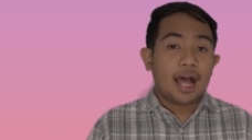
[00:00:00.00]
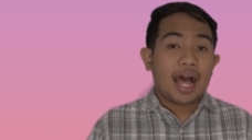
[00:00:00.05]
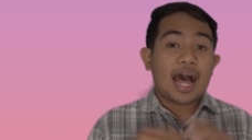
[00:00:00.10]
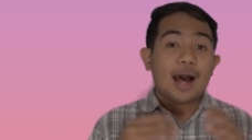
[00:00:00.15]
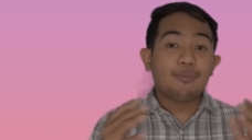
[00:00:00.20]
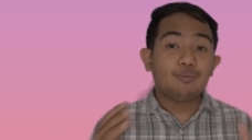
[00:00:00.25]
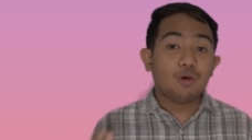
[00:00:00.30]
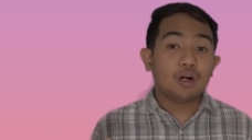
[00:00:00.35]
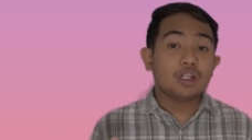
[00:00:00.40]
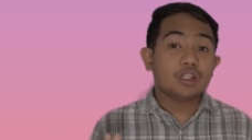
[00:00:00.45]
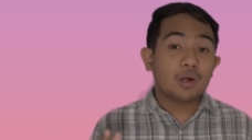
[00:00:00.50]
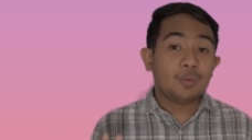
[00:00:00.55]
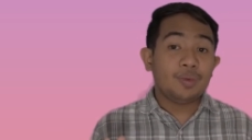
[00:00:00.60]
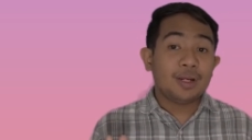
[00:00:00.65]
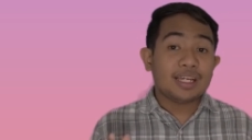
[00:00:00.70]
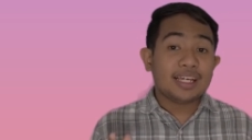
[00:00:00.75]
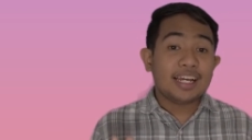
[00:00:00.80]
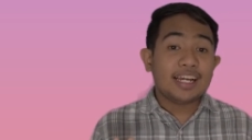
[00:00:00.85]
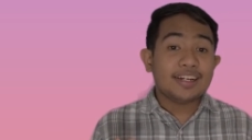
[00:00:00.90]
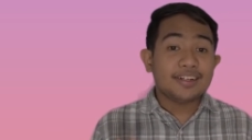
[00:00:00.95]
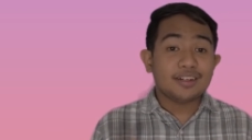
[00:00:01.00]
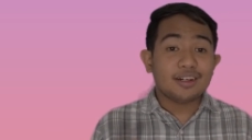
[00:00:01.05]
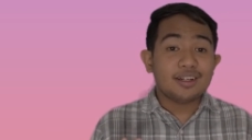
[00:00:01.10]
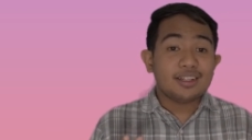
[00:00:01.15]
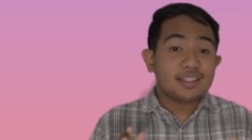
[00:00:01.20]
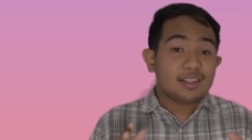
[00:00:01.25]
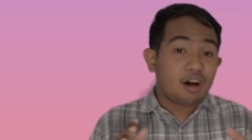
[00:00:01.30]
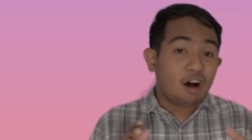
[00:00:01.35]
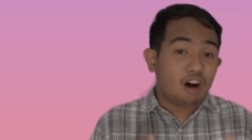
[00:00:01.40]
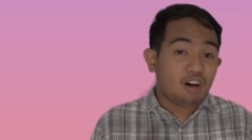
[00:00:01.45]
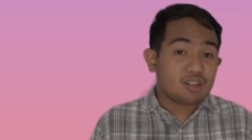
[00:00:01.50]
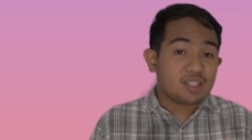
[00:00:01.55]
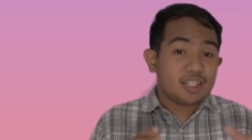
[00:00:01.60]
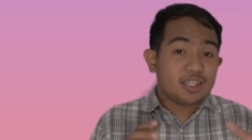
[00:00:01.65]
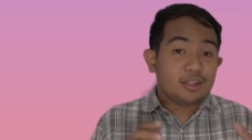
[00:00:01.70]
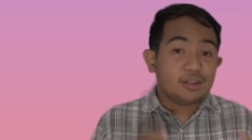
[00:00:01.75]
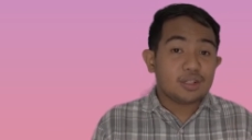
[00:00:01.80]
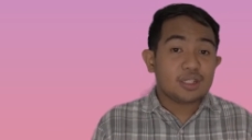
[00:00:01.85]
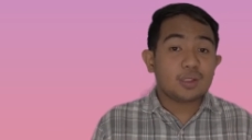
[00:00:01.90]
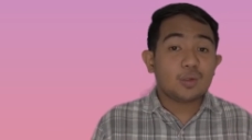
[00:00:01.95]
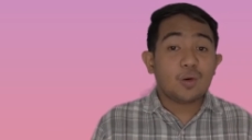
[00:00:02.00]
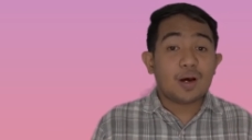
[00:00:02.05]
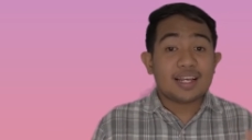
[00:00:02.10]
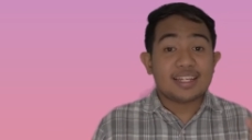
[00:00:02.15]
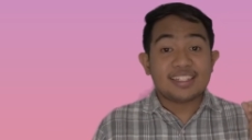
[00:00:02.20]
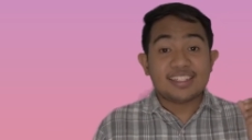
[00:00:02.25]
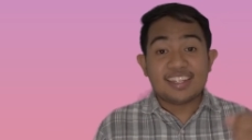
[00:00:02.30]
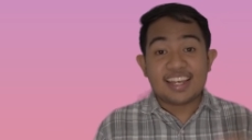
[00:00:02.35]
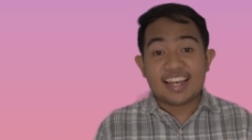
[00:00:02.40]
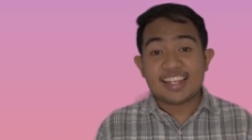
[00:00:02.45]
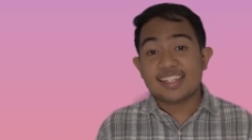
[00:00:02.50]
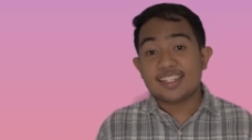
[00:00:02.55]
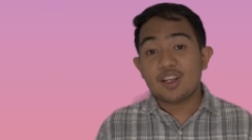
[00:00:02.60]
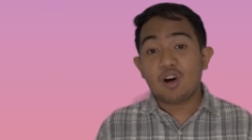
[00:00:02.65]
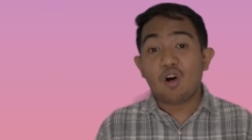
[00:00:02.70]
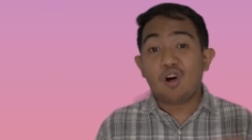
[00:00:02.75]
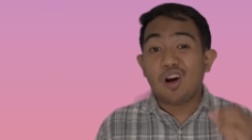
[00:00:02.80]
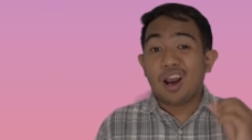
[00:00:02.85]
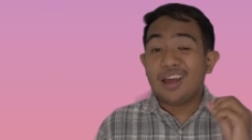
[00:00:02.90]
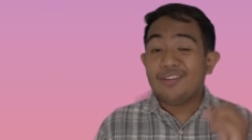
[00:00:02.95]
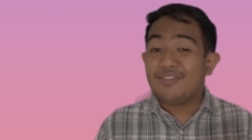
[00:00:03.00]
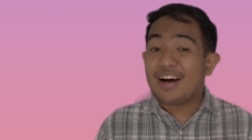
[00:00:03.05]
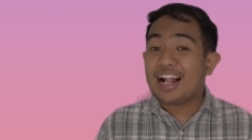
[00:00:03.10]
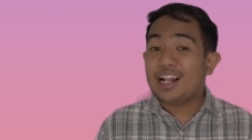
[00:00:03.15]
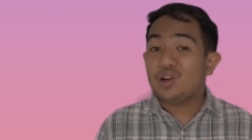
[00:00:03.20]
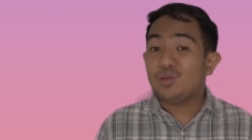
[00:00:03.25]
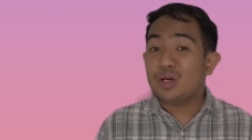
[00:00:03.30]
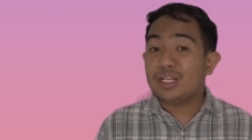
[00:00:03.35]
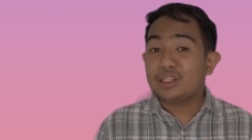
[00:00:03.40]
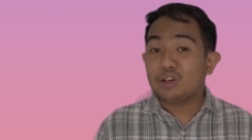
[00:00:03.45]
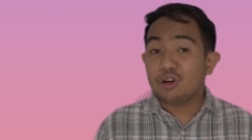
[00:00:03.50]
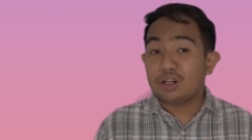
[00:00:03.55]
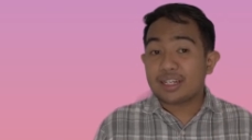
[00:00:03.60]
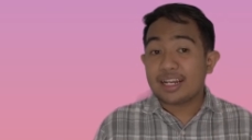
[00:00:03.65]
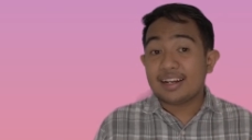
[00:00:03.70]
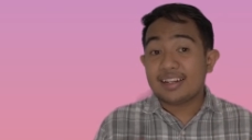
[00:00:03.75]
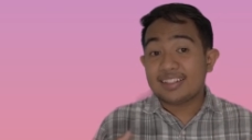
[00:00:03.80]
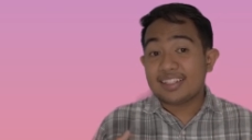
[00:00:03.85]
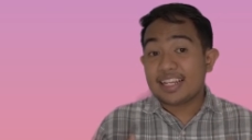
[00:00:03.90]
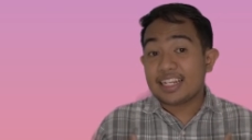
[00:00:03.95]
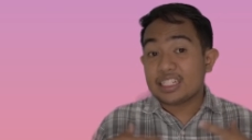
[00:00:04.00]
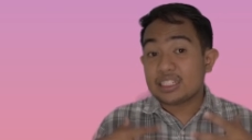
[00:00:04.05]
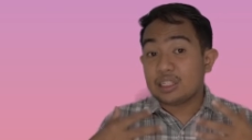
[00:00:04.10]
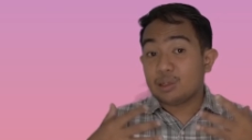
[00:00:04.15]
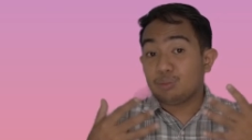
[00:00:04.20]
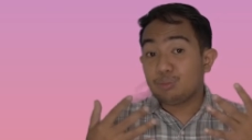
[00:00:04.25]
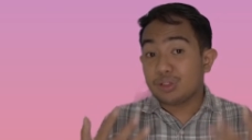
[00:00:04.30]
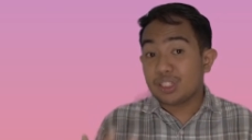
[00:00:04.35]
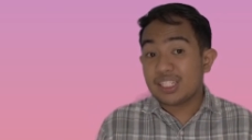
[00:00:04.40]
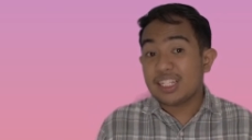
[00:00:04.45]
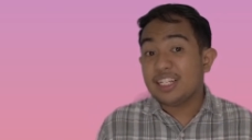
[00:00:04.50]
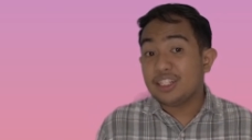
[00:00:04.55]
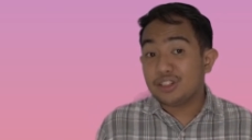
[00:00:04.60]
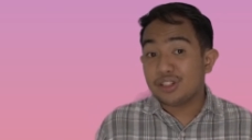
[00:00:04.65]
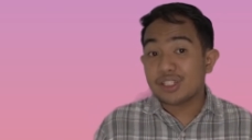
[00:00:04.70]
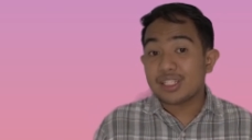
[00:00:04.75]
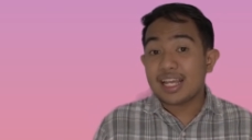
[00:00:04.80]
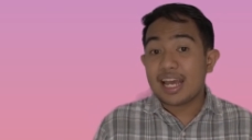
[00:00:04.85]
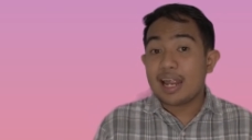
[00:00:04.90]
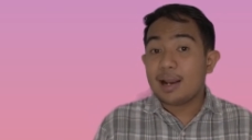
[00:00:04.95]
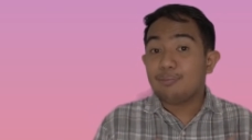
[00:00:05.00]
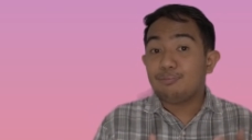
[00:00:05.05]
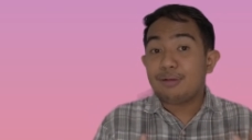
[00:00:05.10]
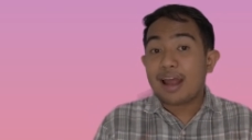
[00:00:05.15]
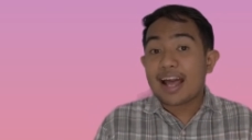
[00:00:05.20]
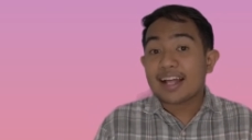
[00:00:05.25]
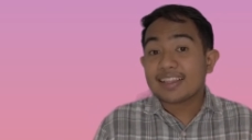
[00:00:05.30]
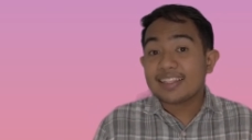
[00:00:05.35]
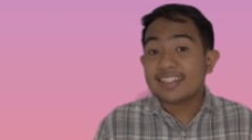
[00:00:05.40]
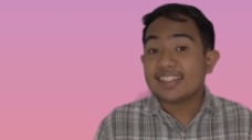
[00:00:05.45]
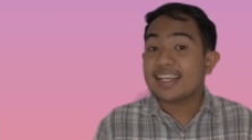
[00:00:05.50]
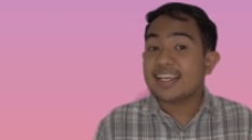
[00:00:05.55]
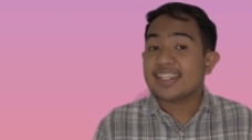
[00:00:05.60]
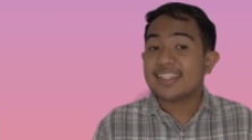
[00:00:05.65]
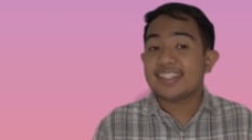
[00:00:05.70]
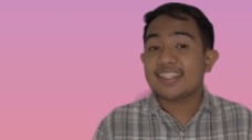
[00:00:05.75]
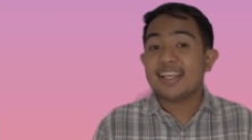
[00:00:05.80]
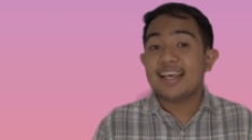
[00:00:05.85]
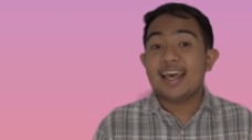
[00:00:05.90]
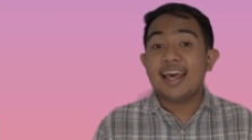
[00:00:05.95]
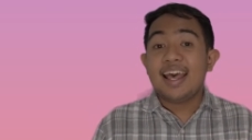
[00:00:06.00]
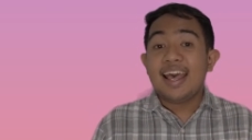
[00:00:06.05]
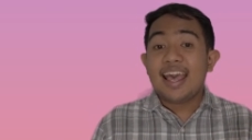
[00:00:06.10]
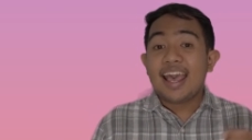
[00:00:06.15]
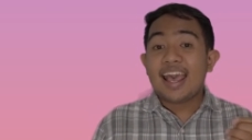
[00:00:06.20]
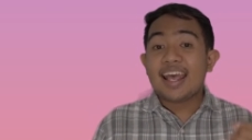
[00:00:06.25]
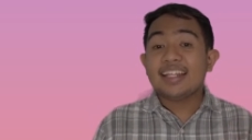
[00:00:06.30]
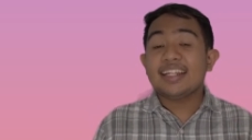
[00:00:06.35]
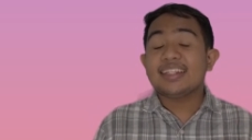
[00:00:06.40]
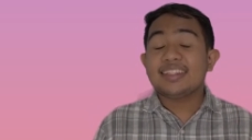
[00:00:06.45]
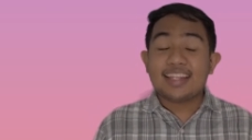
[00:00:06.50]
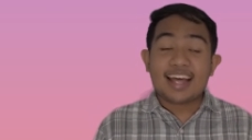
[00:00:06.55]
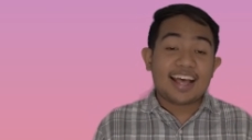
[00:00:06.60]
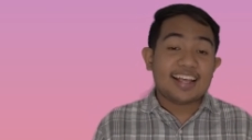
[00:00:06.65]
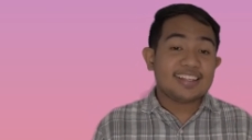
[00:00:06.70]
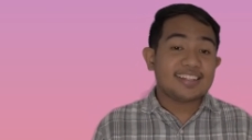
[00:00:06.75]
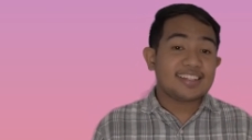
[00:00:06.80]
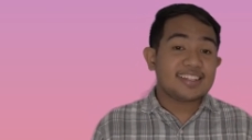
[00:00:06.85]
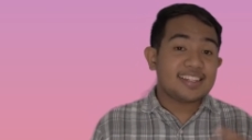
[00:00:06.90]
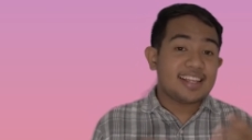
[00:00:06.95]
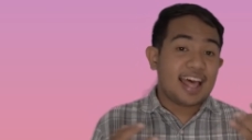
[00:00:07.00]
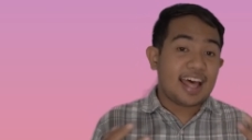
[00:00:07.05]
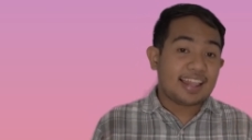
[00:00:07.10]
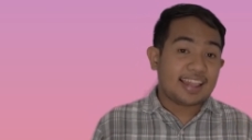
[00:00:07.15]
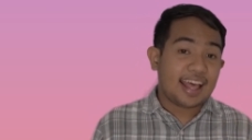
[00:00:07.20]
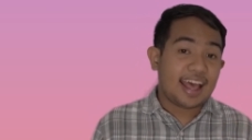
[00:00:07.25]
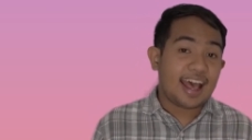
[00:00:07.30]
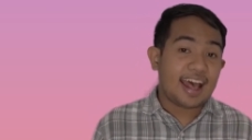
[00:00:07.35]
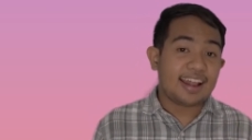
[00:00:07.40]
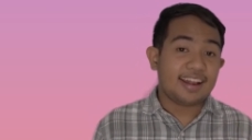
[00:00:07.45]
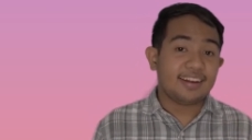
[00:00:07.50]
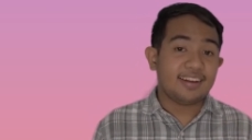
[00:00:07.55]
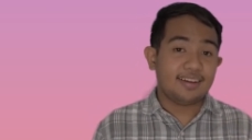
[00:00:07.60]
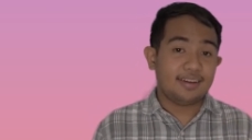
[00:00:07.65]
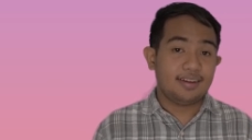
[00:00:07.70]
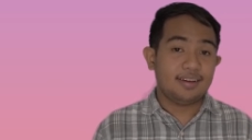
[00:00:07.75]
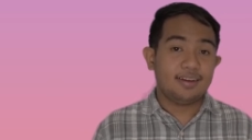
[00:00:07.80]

Upward communication is also used to assess or evaluate organizational procedures and practices and the tasks at hand.